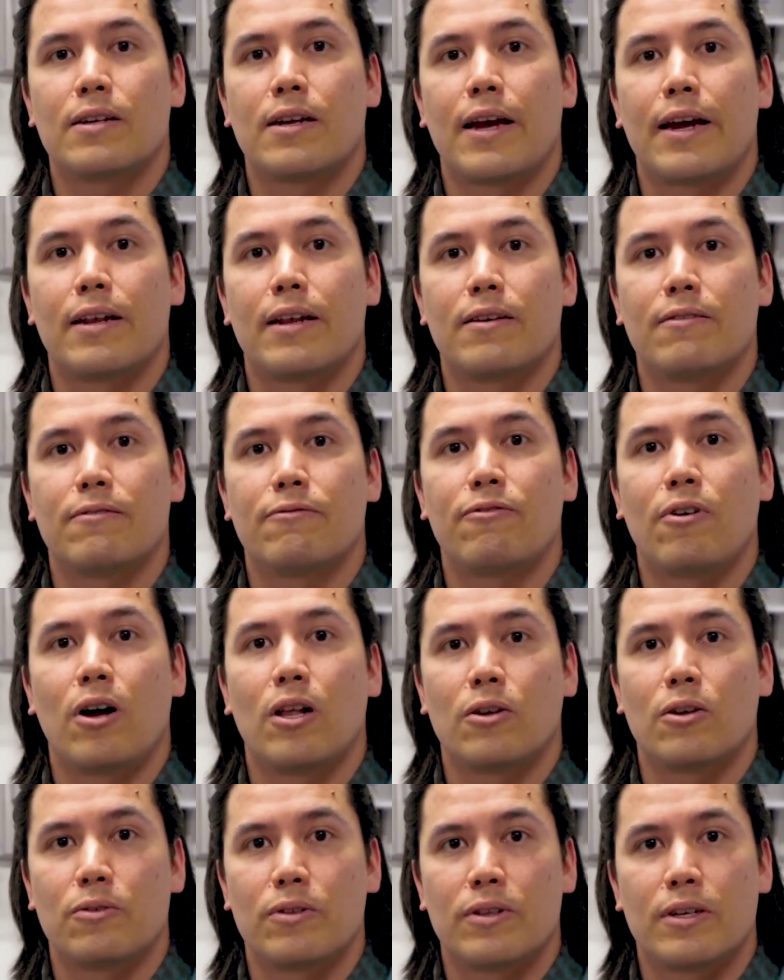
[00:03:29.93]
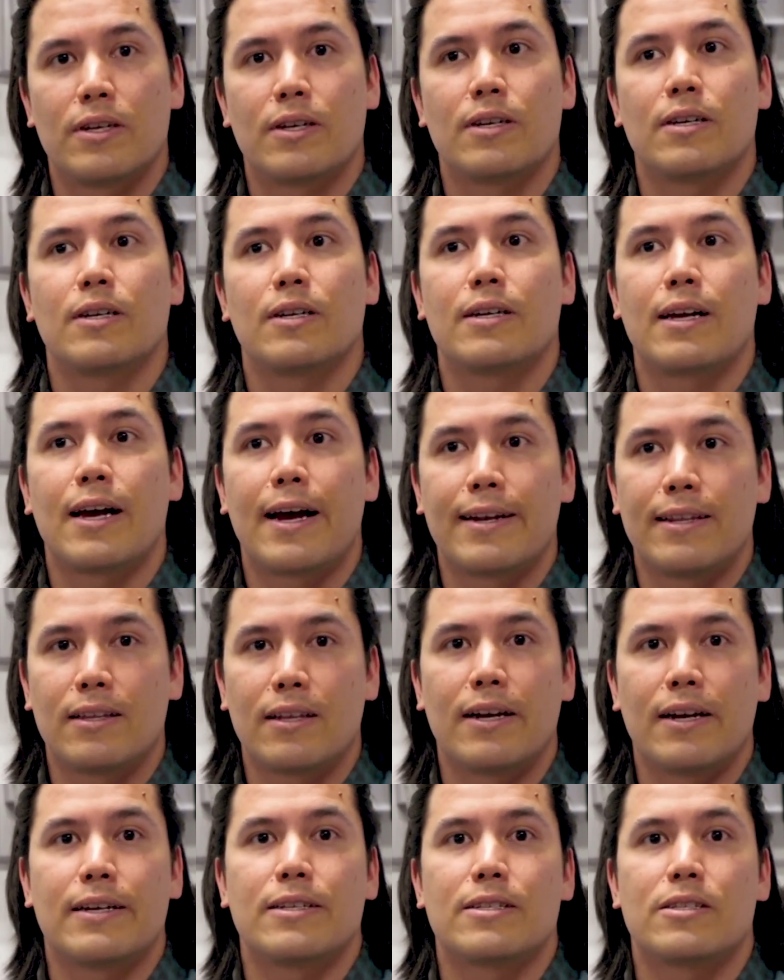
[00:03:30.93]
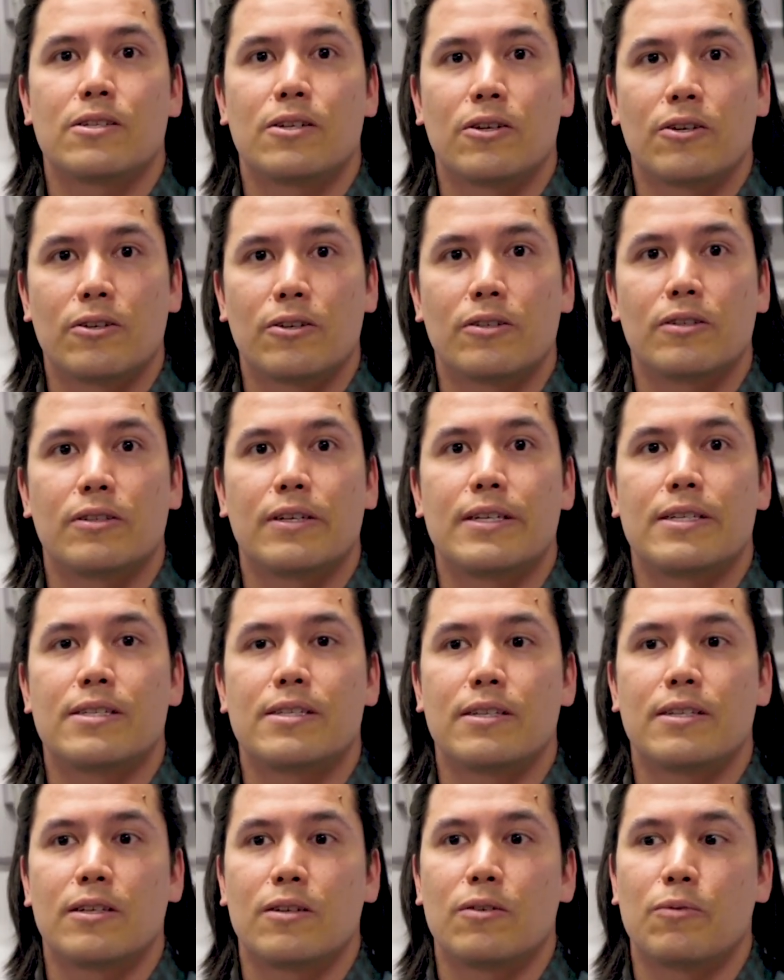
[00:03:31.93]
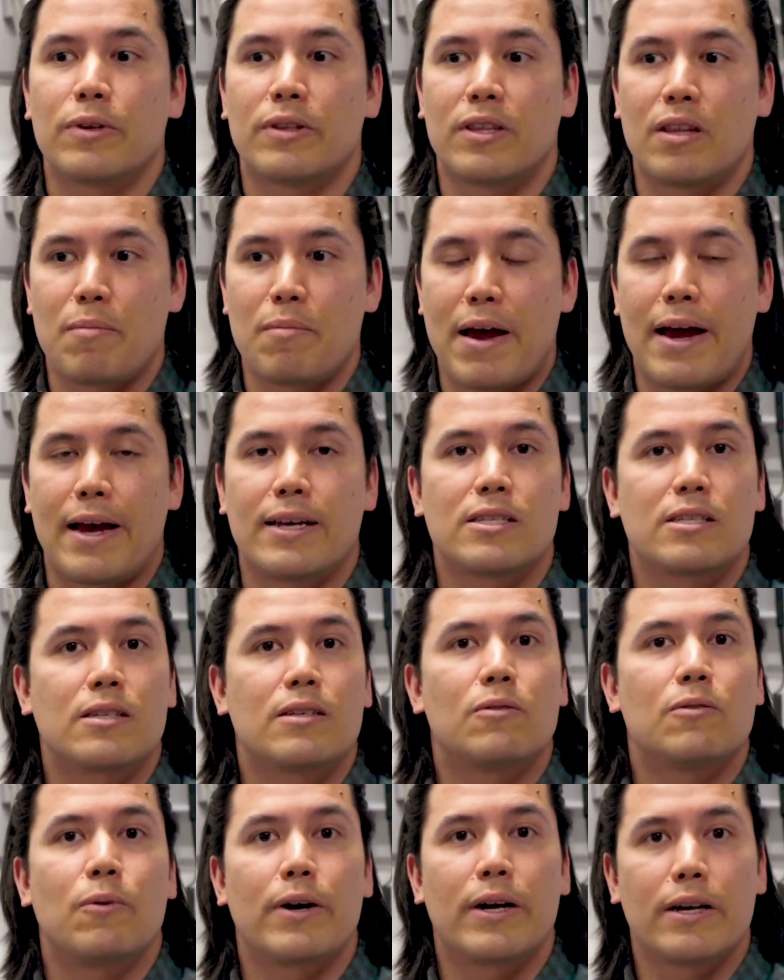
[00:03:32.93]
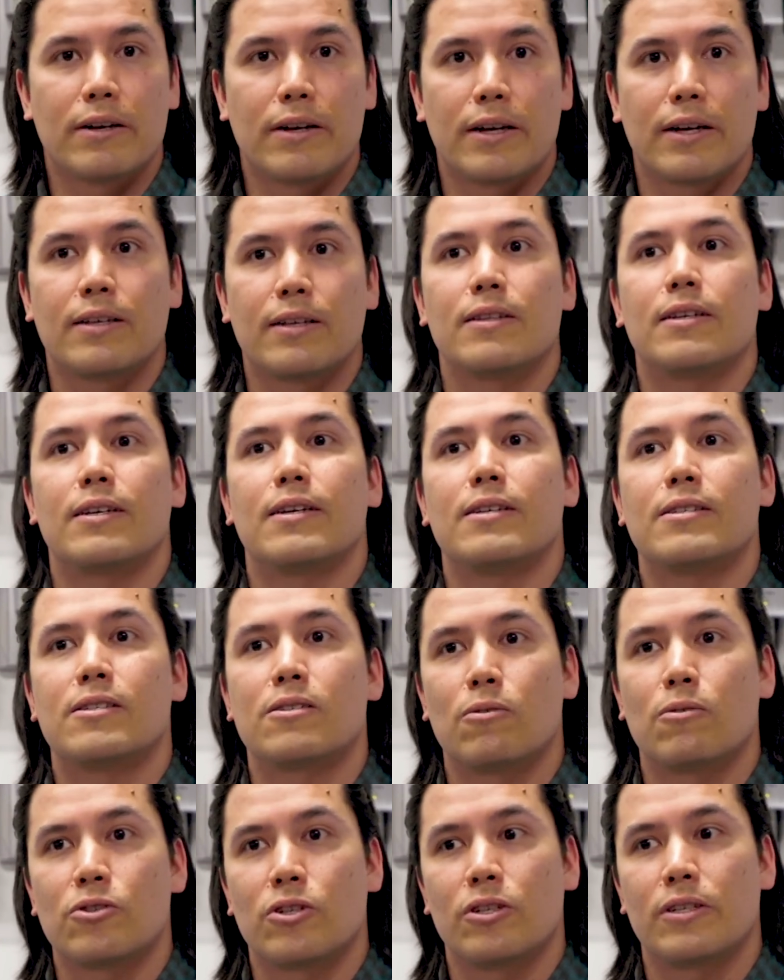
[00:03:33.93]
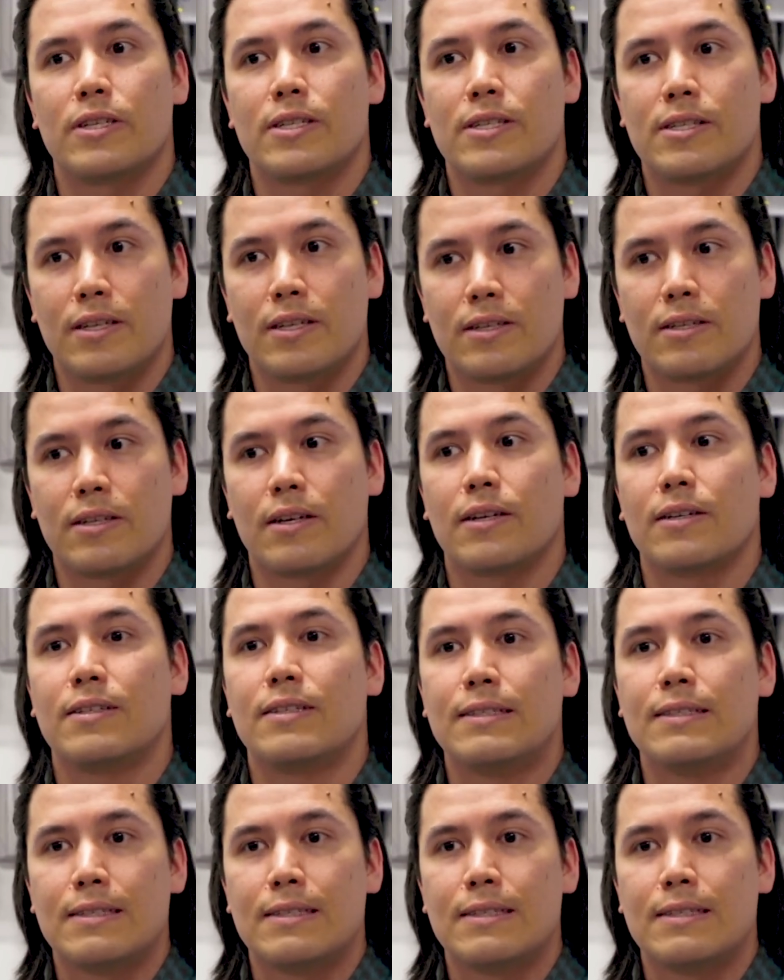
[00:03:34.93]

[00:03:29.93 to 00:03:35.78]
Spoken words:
kind of follow the guidelines currently, still with the mask wearing, the social distancing,